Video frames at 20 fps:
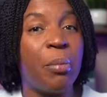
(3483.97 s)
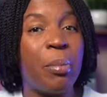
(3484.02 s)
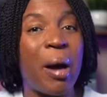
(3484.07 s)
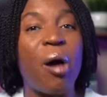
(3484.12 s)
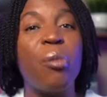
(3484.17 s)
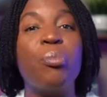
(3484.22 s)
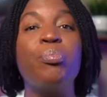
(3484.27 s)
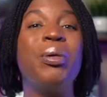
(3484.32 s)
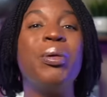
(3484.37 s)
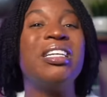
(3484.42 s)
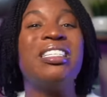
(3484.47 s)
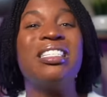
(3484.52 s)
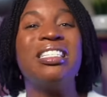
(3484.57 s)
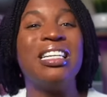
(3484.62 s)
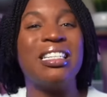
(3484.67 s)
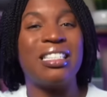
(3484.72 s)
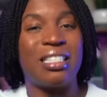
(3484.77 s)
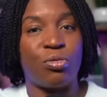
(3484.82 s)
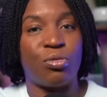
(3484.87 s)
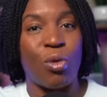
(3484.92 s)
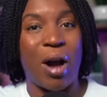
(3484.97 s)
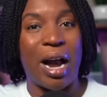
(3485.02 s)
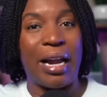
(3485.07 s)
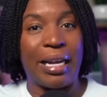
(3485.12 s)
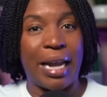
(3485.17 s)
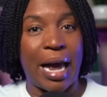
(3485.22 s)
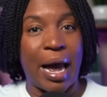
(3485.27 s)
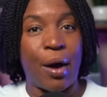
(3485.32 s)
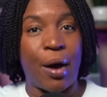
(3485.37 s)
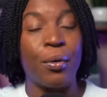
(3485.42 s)
about business right
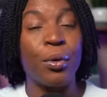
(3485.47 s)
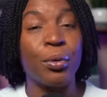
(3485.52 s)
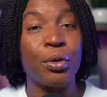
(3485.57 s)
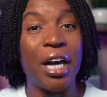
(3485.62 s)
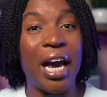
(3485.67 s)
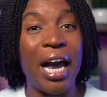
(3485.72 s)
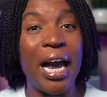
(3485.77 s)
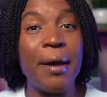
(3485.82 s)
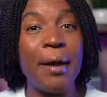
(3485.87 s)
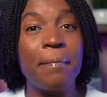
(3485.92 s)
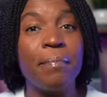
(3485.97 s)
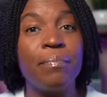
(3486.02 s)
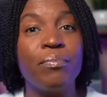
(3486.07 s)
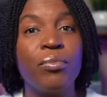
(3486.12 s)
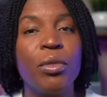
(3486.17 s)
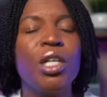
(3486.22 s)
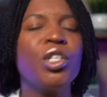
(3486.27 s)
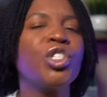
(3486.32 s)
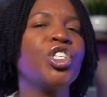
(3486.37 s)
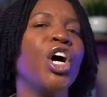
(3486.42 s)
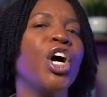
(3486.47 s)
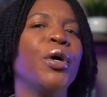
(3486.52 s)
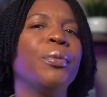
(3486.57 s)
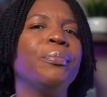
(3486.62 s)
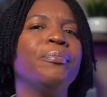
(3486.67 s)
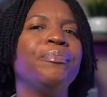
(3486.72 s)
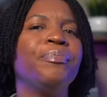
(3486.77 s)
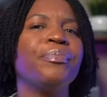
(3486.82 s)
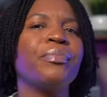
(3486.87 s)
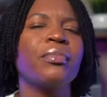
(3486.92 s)
now, okay?
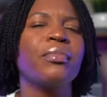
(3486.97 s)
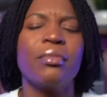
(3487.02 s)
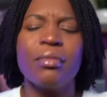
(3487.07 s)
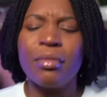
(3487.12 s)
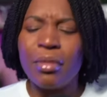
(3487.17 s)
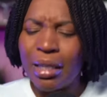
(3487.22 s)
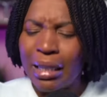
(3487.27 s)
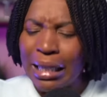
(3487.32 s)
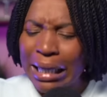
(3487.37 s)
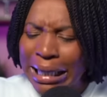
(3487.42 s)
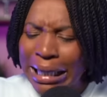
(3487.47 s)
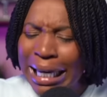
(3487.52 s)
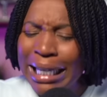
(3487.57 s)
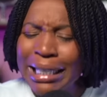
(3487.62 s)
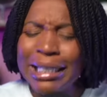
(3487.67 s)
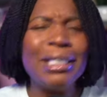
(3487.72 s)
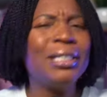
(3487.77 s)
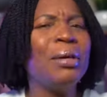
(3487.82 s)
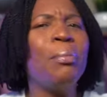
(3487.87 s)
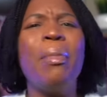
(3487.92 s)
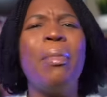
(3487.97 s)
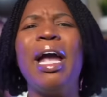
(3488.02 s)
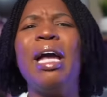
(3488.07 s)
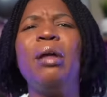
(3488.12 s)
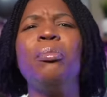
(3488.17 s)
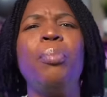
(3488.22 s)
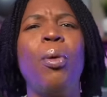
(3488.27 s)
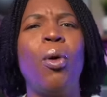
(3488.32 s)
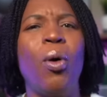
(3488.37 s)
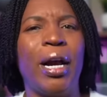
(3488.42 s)
So, get to the
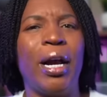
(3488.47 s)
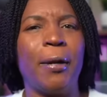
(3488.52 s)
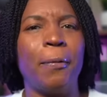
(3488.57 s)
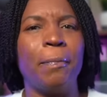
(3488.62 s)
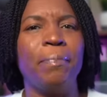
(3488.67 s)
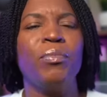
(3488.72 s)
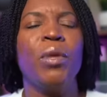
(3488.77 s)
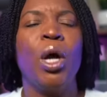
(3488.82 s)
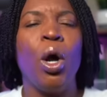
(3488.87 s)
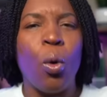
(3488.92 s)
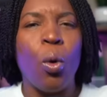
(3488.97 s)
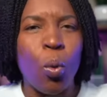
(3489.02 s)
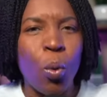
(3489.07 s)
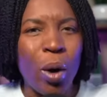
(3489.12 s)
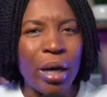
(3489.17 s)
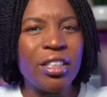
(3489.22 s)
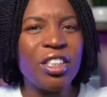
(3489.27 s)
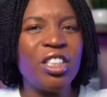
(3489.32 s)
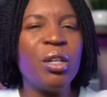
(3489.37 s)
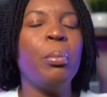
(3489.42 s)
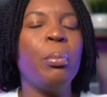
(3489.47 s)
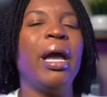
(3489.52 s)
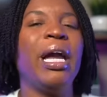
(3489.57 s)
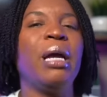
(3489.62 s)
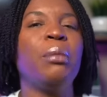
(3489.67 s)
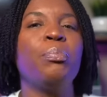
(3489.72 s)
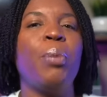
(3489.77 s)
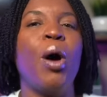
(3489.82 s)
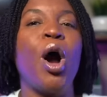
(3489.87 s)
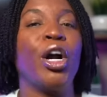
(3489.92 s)
main point. What's the
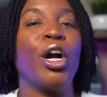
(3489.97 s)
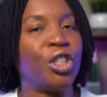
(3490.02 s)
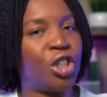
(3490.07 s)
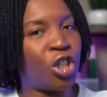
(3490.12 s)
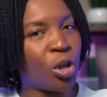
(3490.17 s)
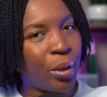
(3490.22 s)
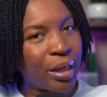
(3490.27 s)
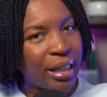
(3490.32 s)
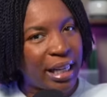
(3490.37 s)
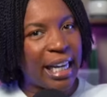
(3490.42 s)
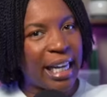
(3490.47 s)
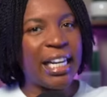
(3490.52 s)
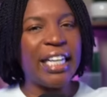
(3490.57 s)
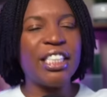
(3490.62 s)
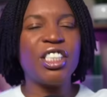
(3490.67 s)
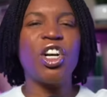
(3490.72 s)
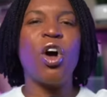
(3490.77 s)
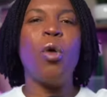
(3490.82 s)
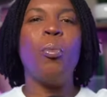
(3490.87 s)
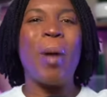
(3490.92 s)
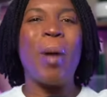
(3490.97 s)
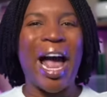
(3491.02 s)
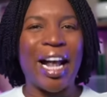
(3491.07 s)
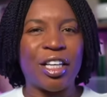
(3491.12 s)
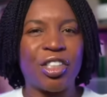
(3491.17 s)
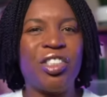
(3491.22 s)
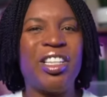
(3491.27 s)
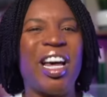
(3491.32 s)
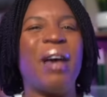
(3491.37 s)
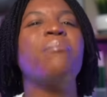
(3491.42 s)
main part? So, again, let's go back
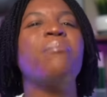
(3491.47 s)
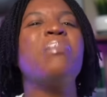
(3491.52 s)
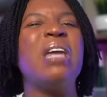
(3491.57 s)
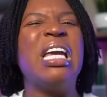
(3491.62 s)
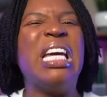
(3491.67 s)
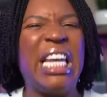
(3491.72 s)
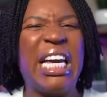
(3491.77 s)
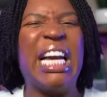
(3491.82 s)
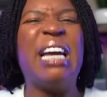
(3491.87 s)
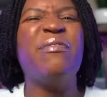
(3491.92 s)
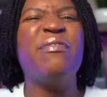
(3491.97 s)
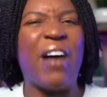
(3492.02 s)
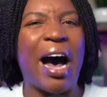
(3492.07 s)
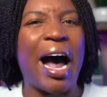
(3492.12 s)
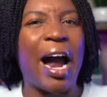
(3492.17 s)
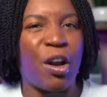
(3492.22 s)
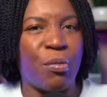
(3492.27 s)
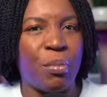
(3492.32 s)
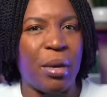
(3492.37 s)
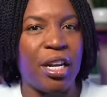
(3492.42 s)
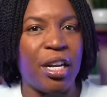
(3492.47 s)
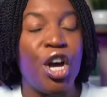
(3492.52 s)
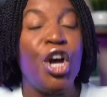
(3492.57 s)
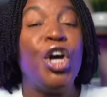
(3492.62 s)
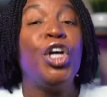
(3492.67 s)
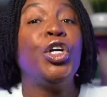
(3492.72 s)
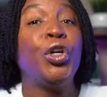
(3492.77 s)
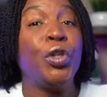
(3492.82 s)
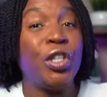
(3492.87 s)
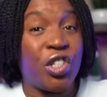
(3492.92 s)
to that meeting environment.
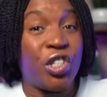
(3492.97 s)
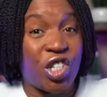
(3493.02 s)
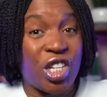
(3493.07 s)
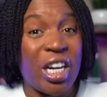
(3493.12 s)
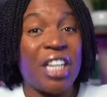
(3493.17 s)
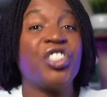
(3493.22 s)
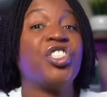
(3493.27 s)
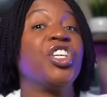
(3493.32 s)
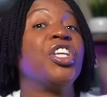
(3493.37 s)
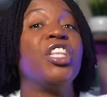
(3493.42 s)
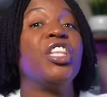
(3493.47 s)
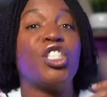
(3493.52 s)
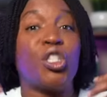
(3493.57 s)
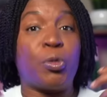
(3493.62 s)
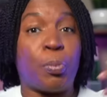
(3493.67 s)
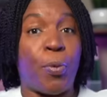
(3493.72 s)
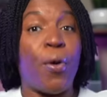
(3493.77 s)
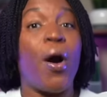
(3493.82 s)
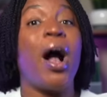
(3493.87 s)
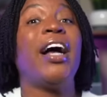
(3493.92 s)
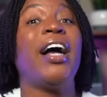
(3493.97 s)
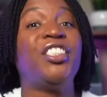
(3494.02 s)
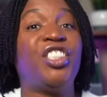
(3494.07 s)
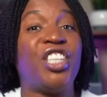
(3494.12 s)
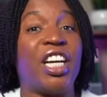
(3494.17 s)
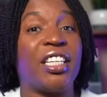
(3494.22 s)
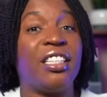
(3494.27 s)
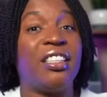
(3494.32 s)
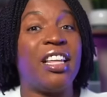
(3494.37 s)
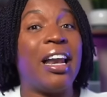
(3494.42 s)
You're discussing this
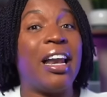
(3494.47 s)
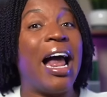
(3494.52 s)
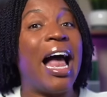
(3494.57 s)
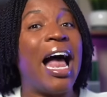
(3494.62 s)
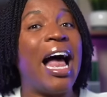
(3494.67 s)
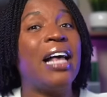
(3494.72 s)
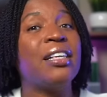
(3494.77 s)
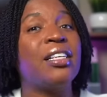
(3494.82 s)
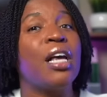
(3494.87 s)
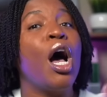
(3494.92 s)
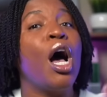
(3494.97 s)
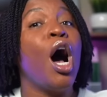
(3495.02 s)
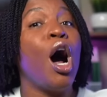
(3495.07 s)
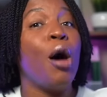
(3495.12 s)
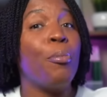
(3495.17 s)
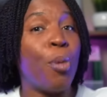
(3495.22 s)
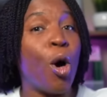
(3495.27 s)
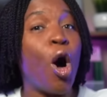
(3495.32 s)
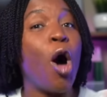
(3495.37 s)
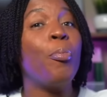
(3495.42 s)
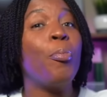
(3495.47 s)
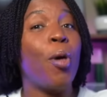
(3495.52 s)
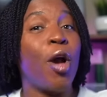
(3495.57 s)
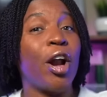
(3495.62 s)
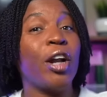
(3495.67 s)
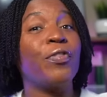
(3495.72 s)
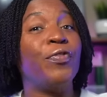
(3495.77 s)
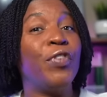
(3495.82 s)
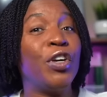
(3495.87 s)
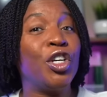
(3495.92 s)
project that has a
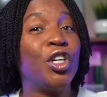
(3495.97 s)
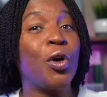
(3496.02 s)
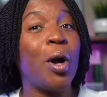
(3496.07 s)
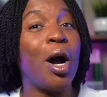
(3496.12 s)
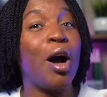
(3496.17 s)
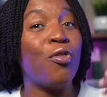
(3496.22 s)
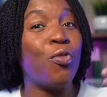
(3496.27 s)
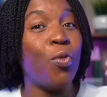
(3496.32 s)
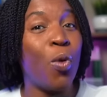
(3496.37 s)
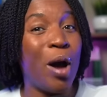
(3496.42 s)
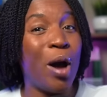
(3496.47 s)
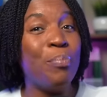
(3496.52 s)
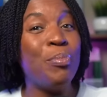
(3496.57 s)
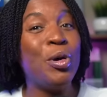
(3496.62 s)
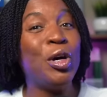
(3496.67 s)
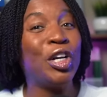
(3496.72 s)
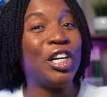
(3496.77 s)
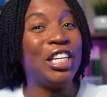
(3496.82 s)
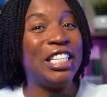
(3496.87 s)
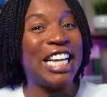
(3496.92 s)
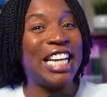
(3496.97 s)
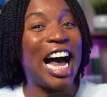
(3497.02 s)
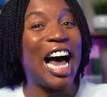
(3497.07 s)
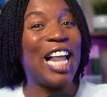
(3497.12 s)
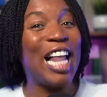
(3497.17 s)
ballpark figure of $1 million.